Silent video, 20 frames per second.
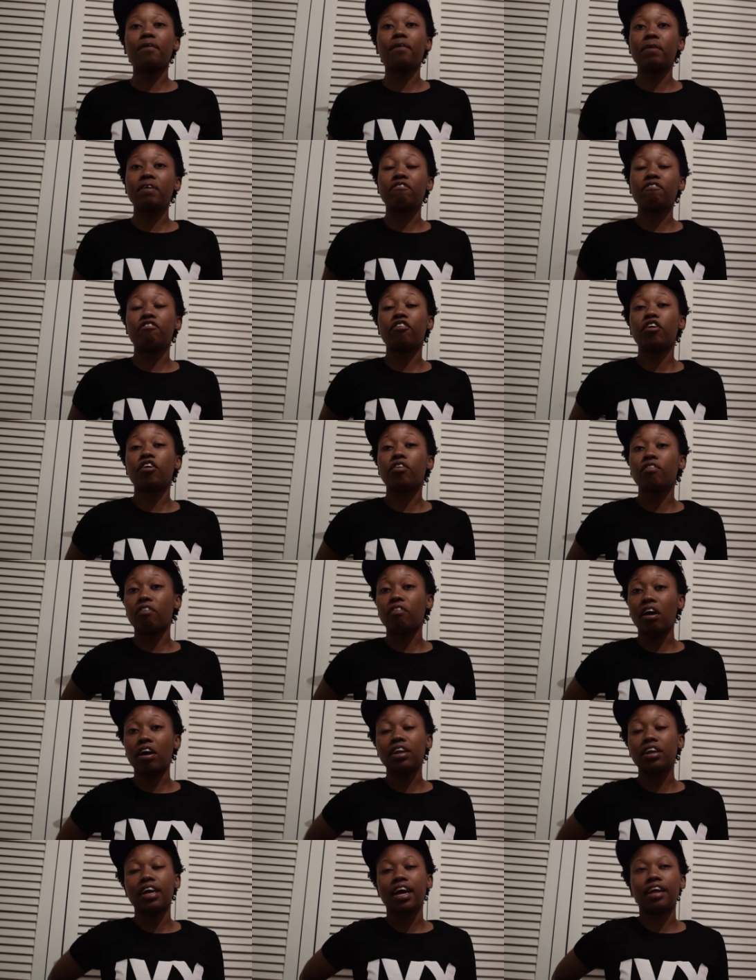I went for a
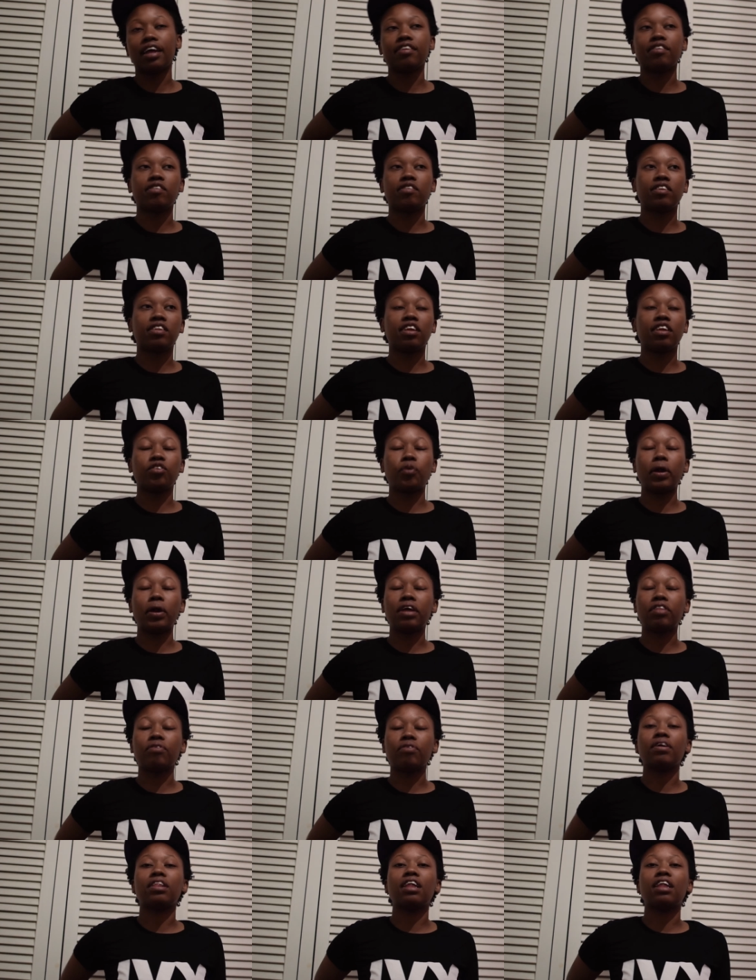run, hence the twenty
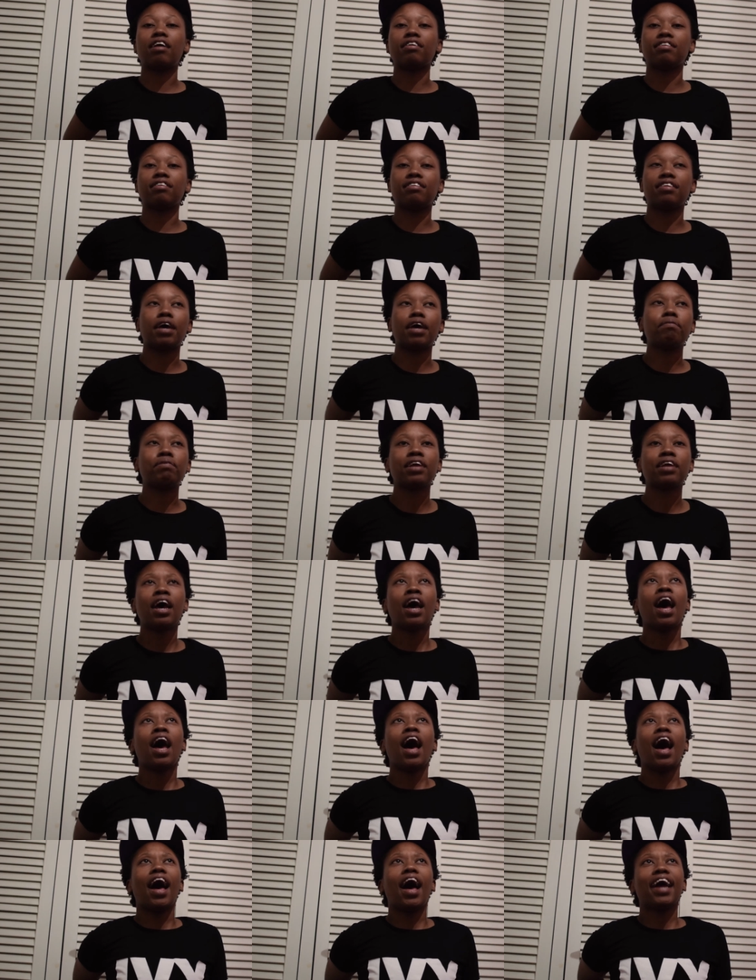three thousand steps.
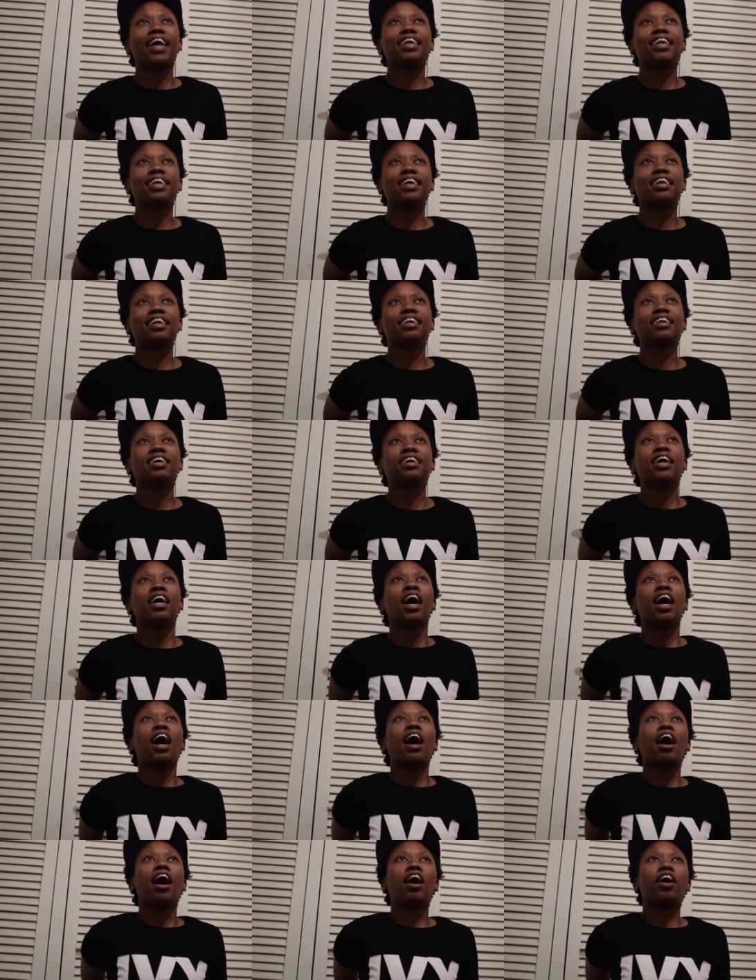I did
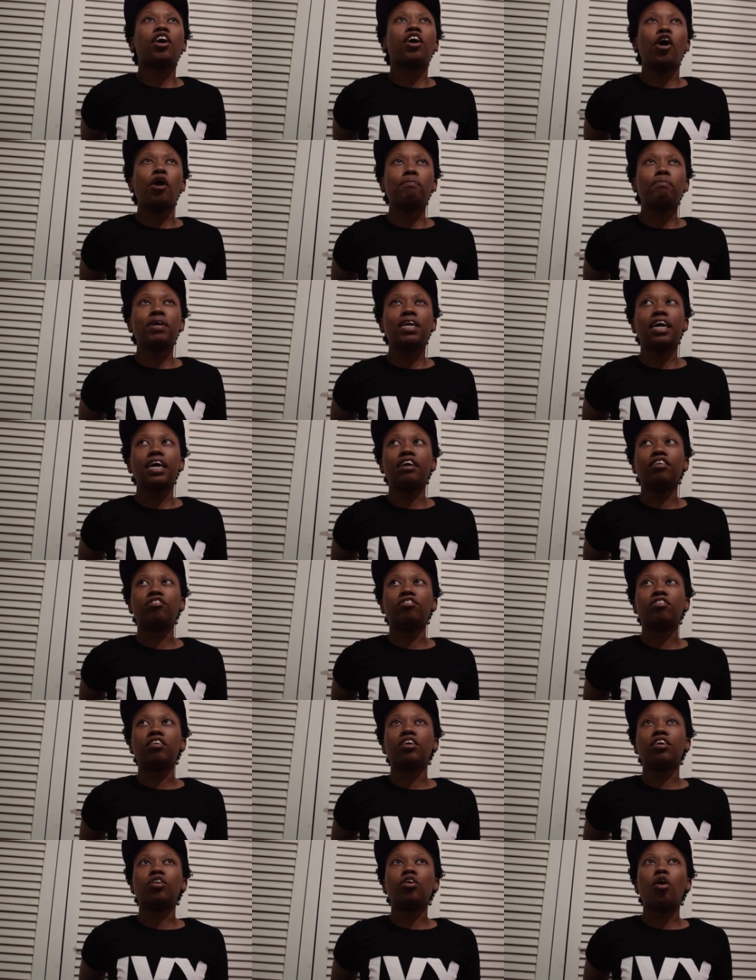a
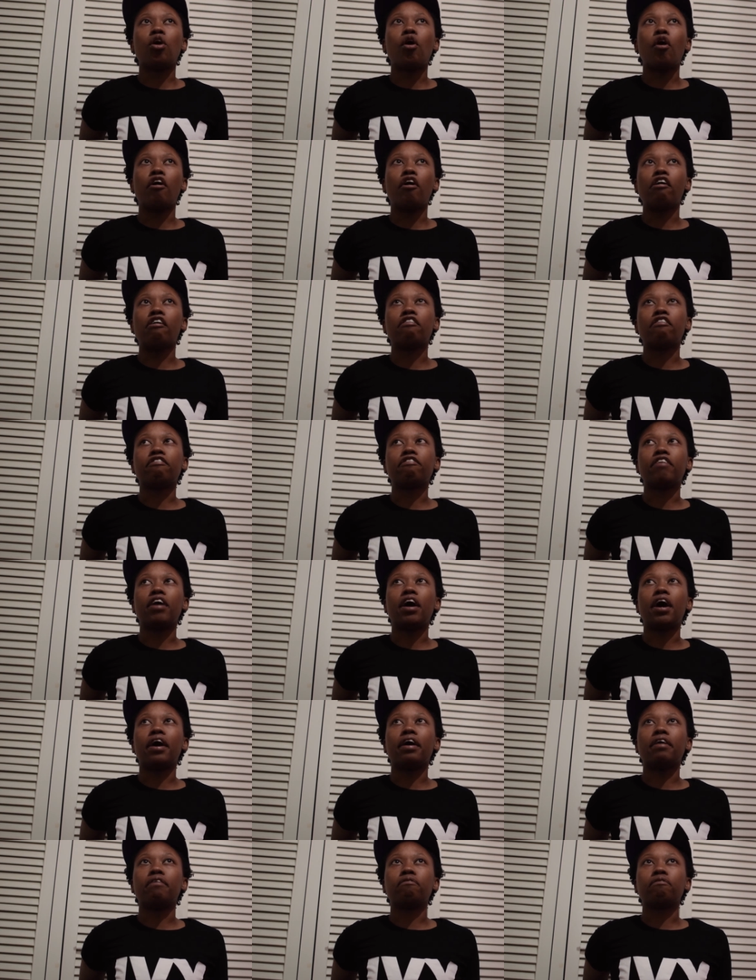combination of
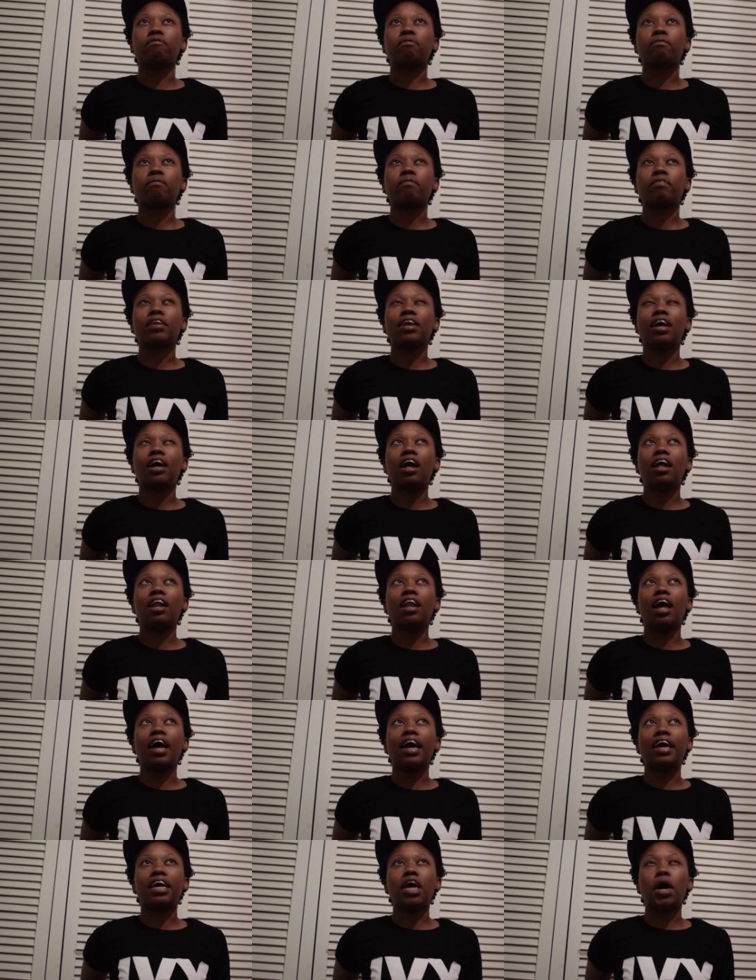um
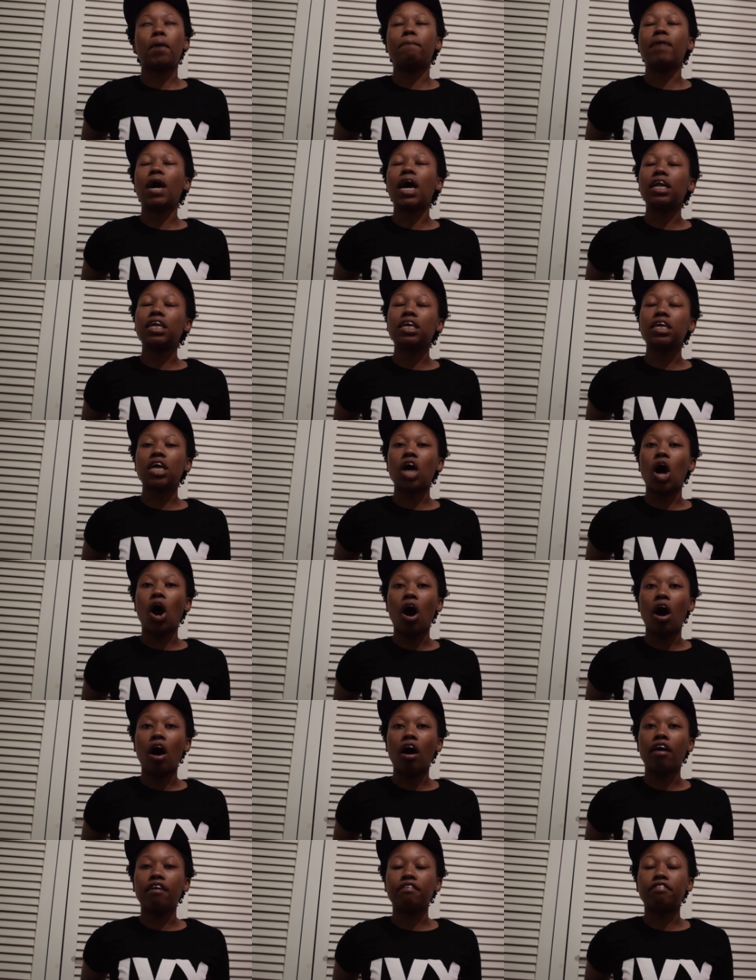like a mile and a
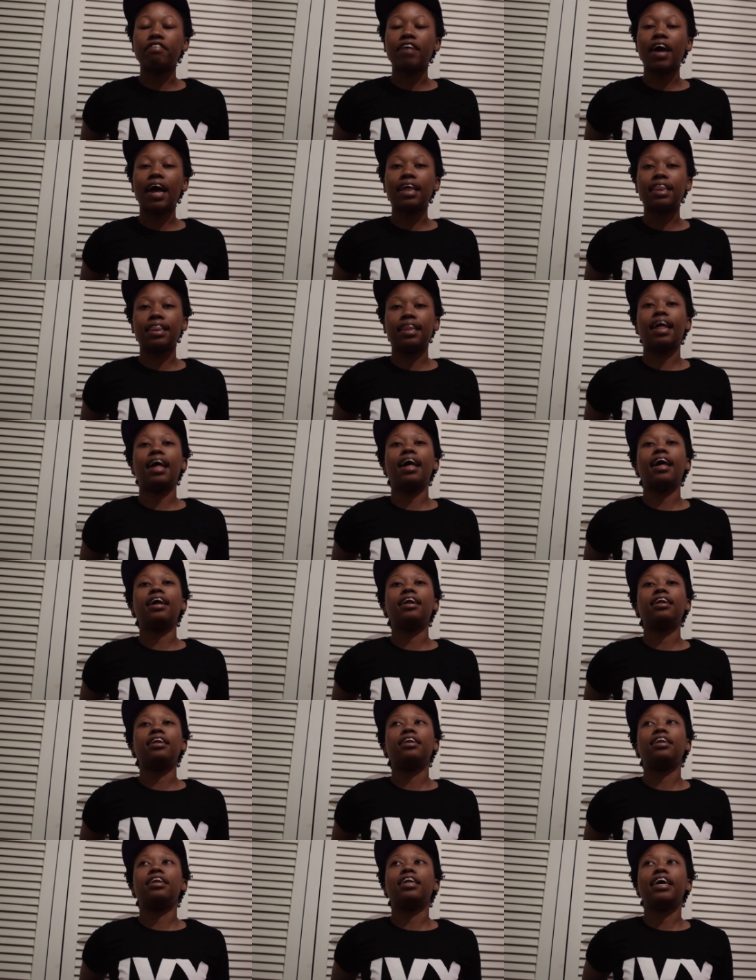half, and
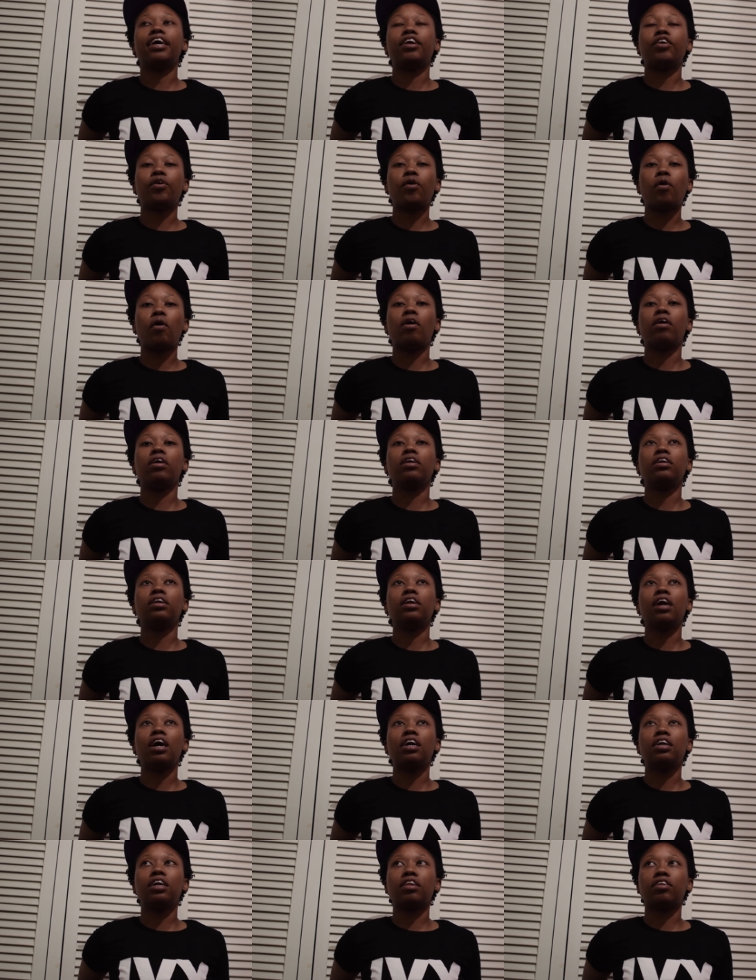then later on
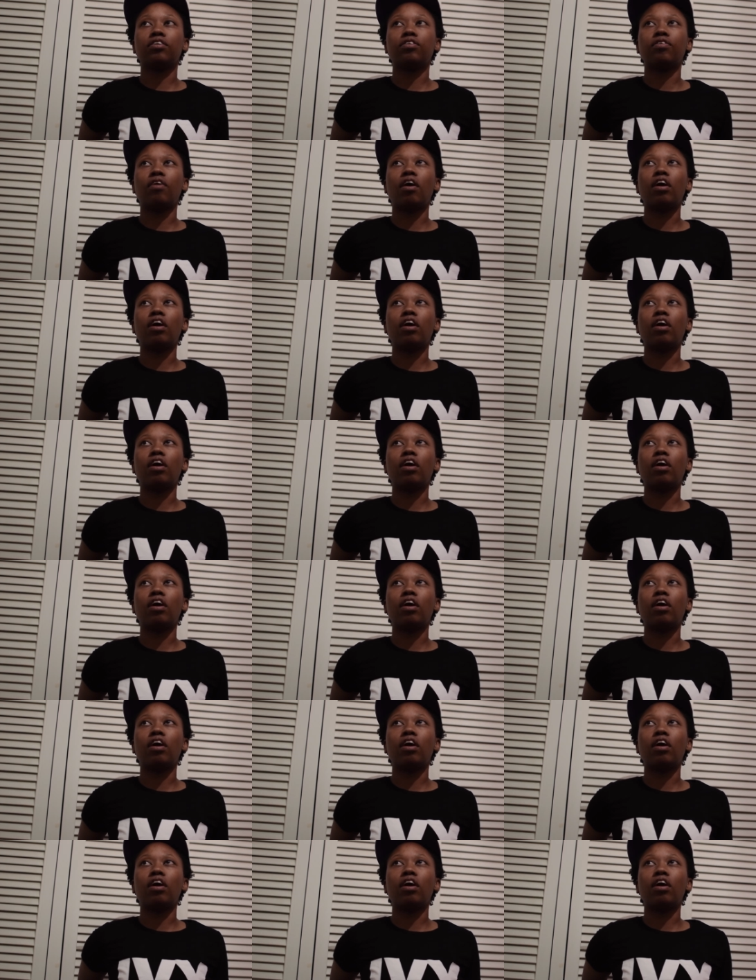another